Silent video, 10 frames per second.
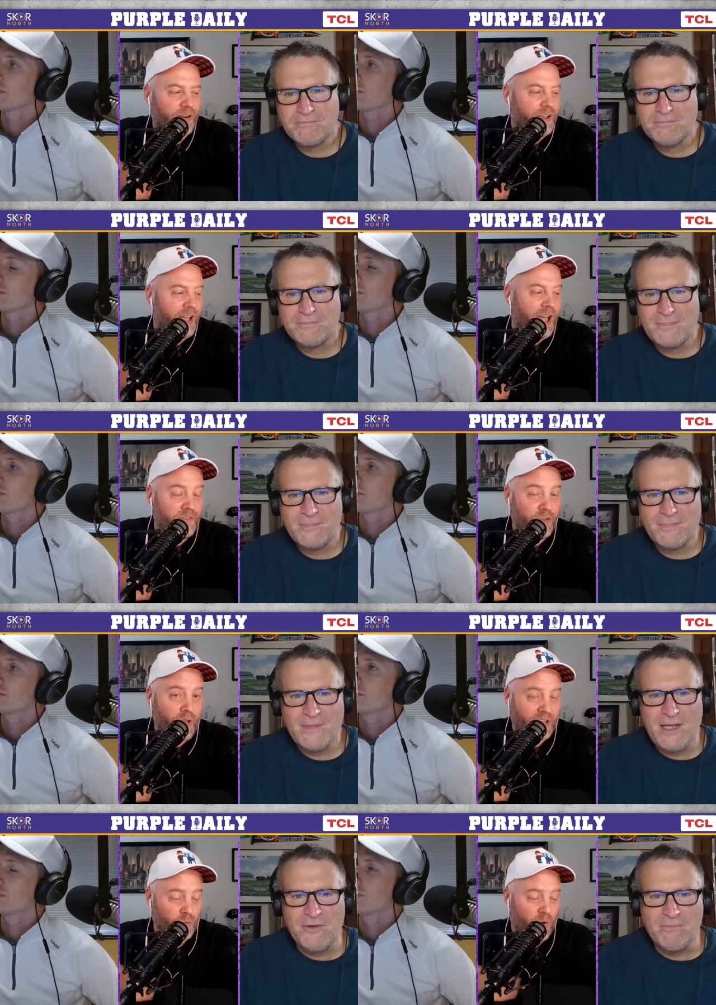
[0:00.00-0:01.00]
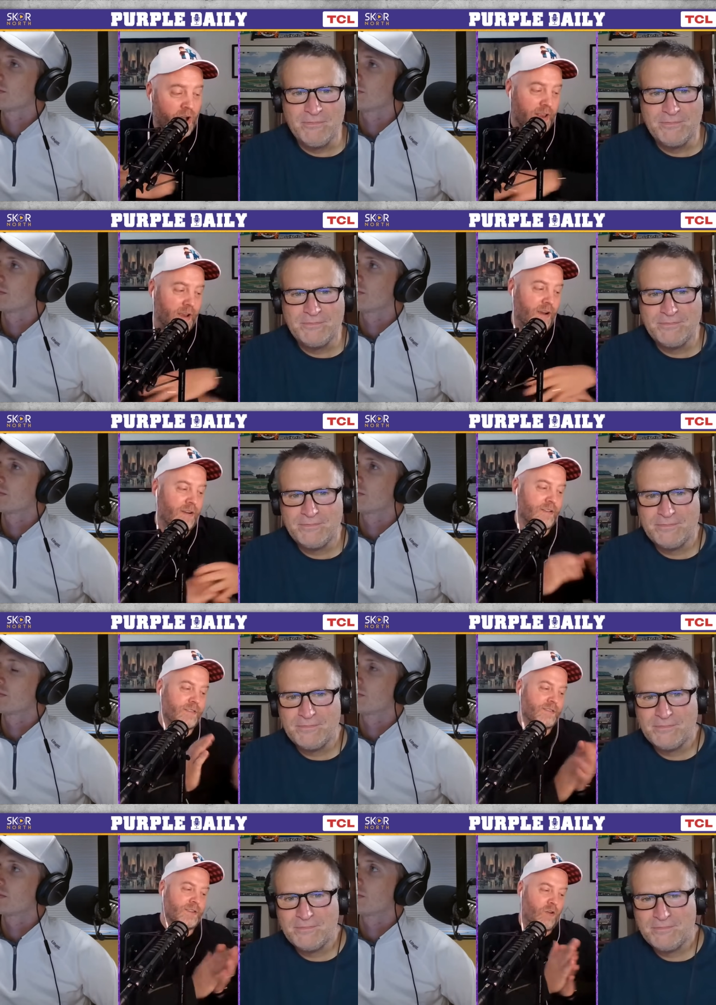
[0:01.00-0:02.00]
Speaker 1: there. Uh, if you guys want here,
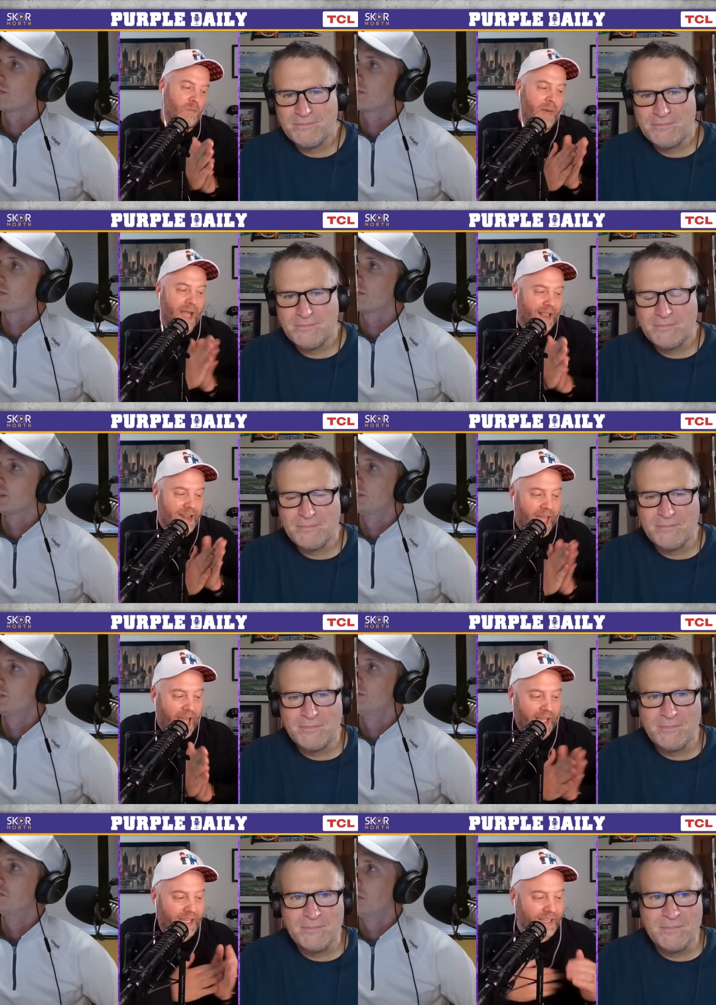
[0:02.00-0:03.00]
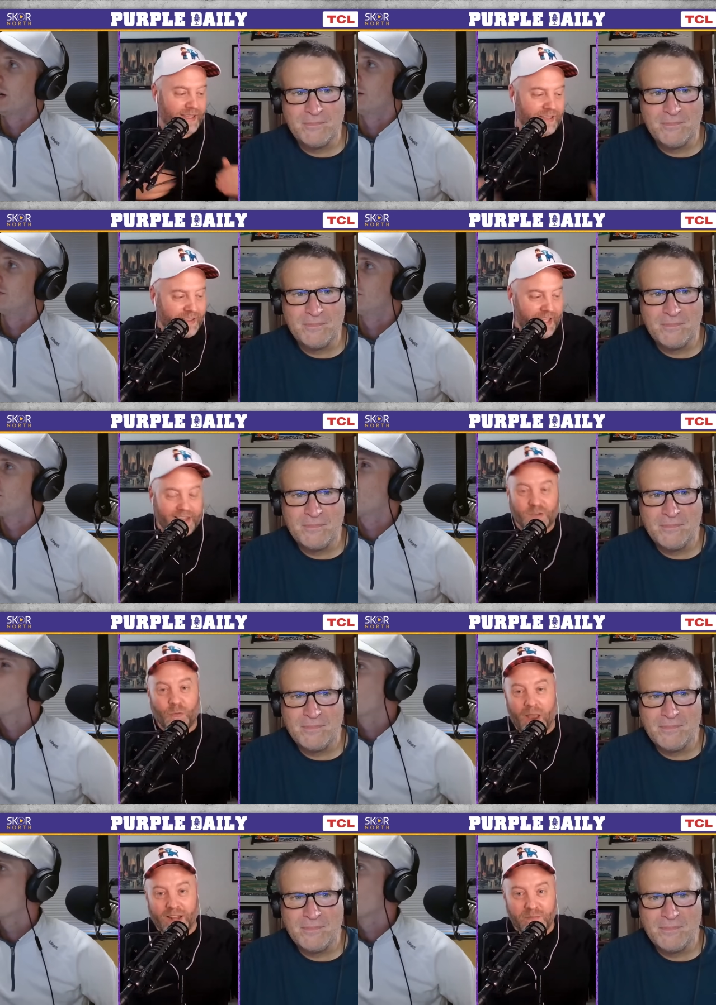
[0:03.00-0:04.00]
old Macadac yeah. has
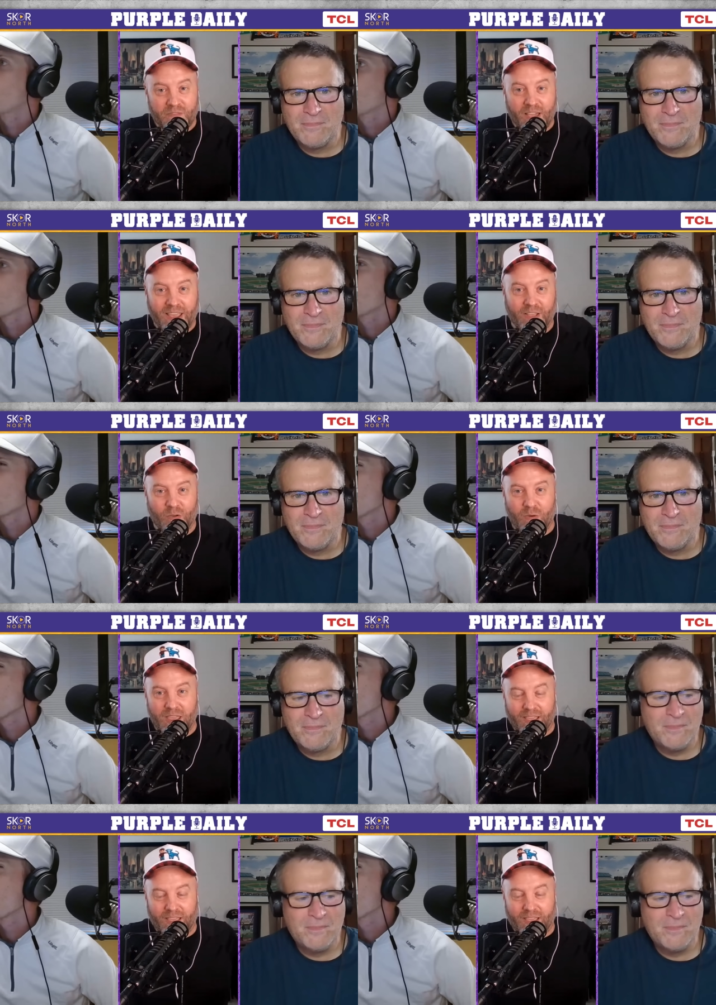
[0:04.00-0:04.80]
a random Viking of the